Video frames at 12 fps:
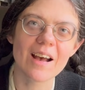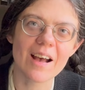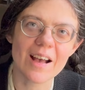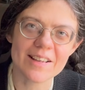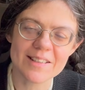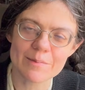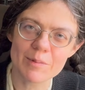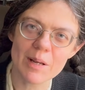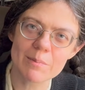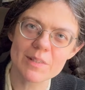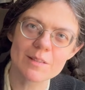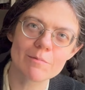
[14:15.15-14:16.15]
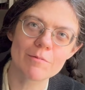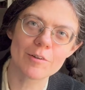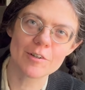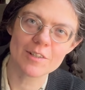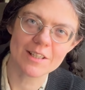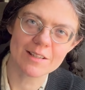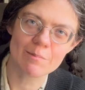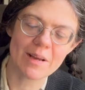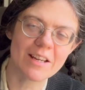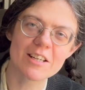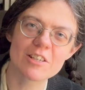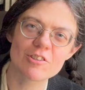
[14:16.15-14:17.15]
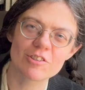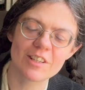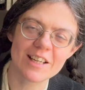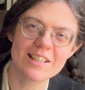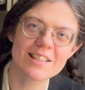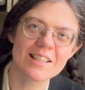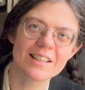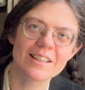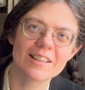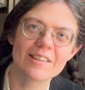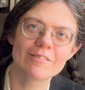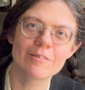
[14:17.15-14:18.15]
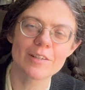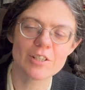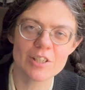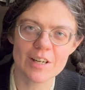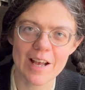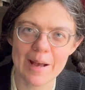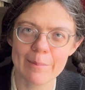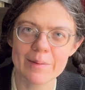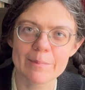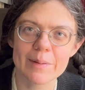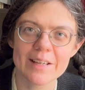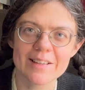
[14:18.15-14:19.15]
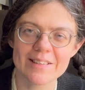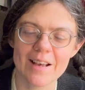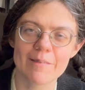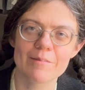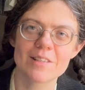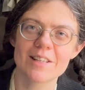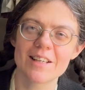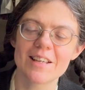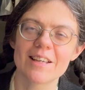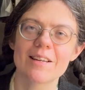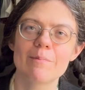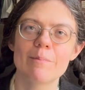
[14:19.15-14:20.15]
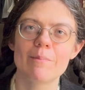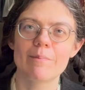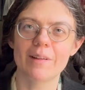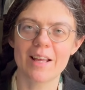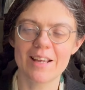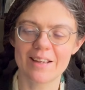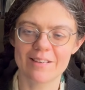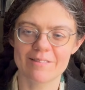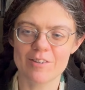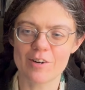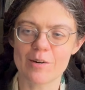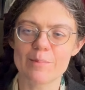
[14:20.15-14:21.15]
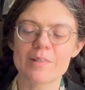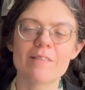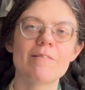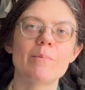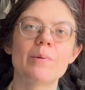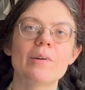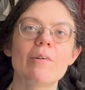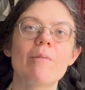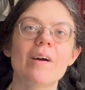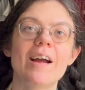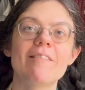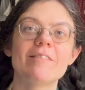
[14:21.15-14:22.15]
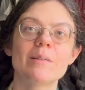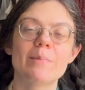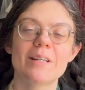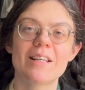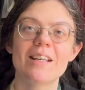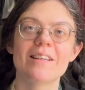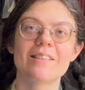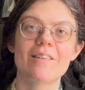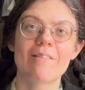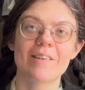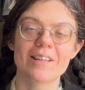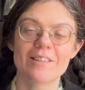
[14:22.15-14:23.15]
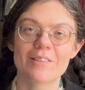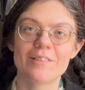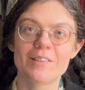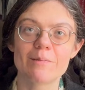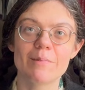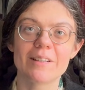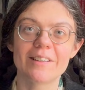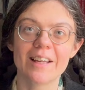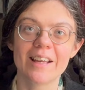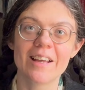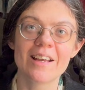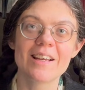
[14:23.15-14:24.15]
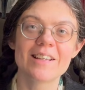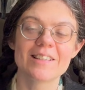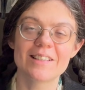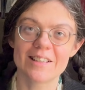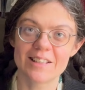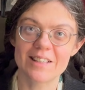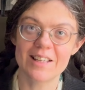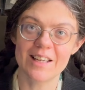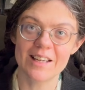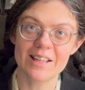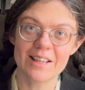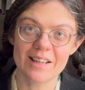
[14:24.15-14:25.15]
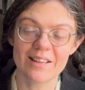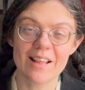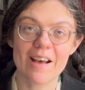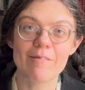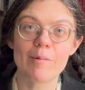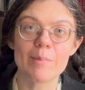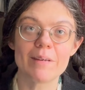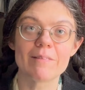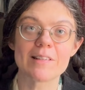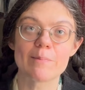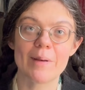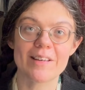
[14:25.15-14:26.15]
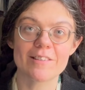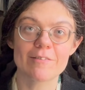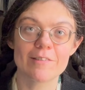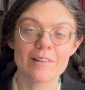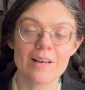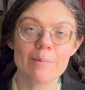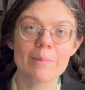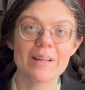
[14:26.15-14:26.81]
I sometimes subverted my initial idea of what should happen because I was thinking in like terms of a book where everybody is going to ultimately succeed and that will be what's best for them.